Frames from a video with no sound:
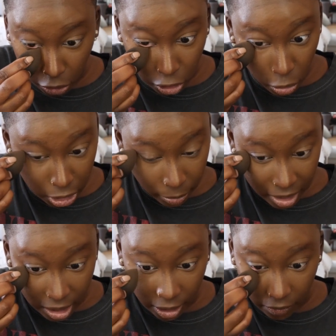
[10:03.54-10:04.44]
are too
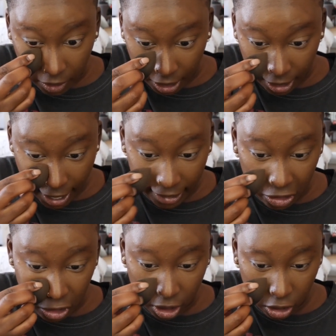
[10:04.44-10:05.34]
expensive, and I
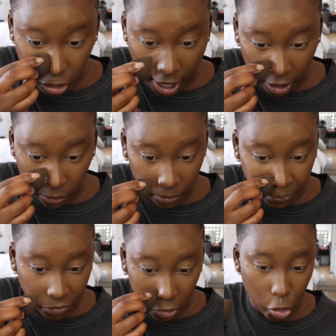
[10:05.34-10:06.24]
could just try to
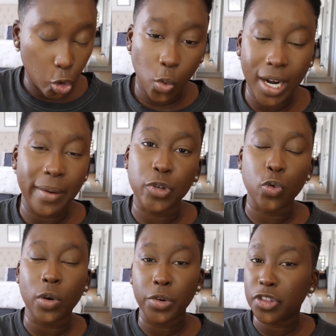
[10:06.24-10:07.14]
do what I'm
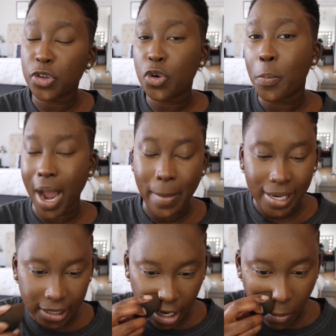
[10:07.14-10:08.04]
doing with you by
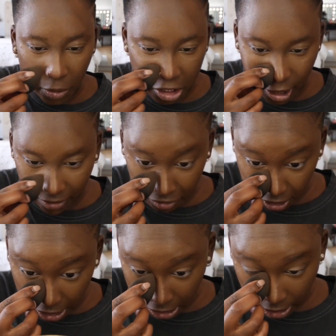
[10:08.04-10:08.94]
myself, which
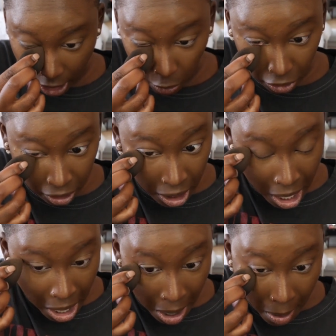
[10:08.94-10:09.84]
obviously did not work.
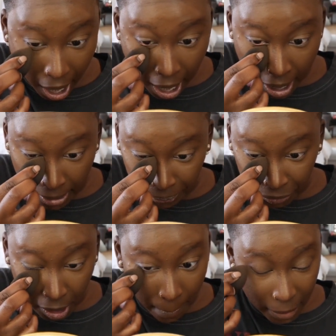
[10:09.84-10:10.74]

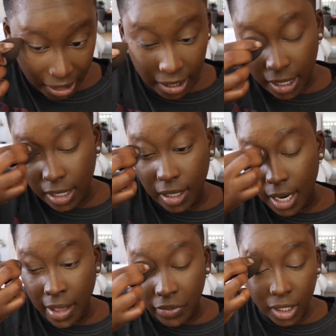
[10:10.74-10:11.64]
But
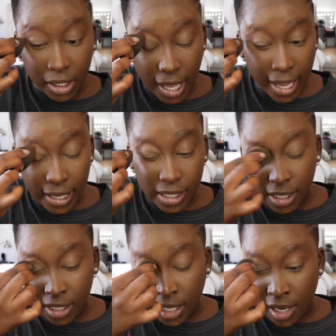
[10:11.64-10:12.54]

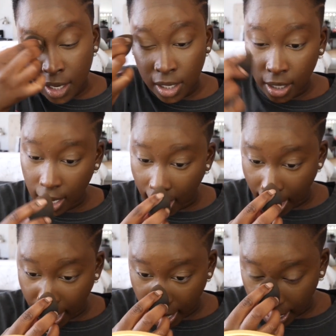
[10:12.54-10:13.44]
nonetheless,
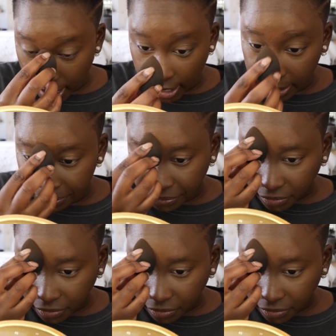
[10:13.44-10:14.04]
I